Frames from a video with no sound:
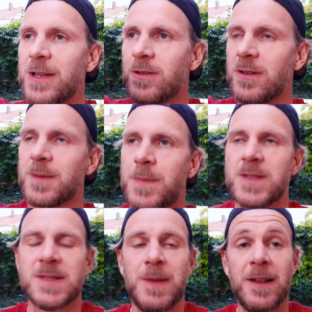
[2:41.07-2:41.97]
all the
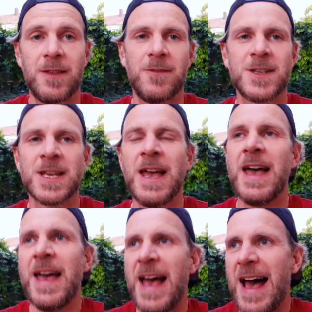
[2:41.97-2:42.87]
possibilities, which
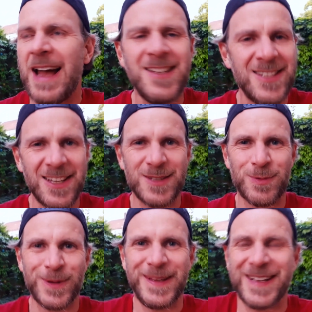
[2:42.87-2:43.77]
I think is
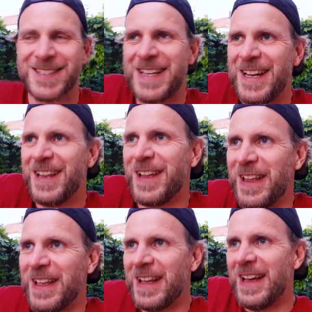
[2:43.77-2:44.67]
pretty exciting.
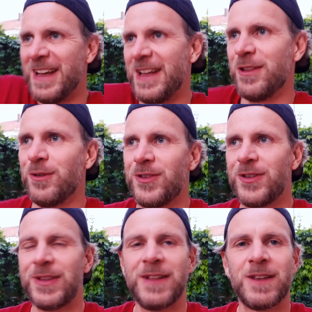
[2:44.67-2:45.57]
And also
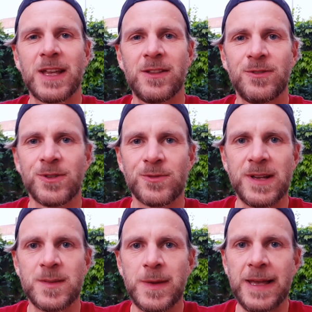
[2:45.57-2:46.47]
that we can do the
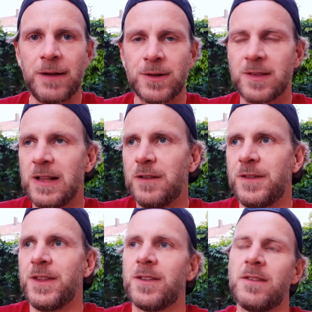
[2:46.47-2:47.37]
race by ourselves
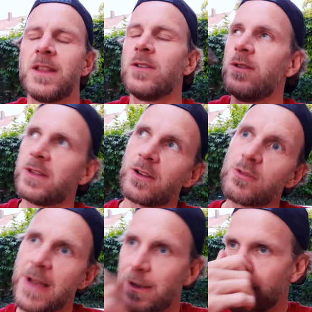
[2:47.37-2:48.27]
and not with all the
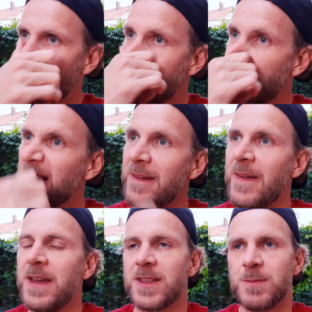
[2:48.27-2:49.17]
crowd. It's
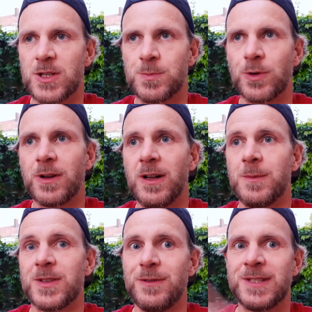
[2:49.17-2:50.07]
much more calm.
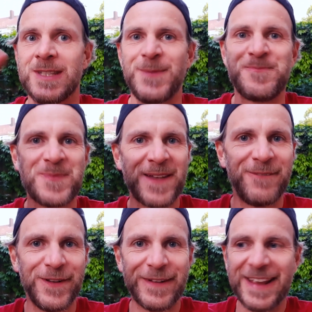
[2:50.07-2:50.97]
So you see,
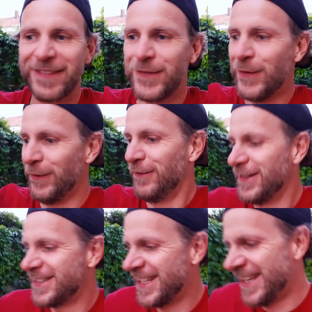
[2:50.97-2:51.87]
we are like
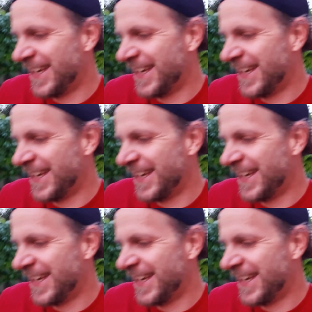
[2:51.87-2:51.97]
nervous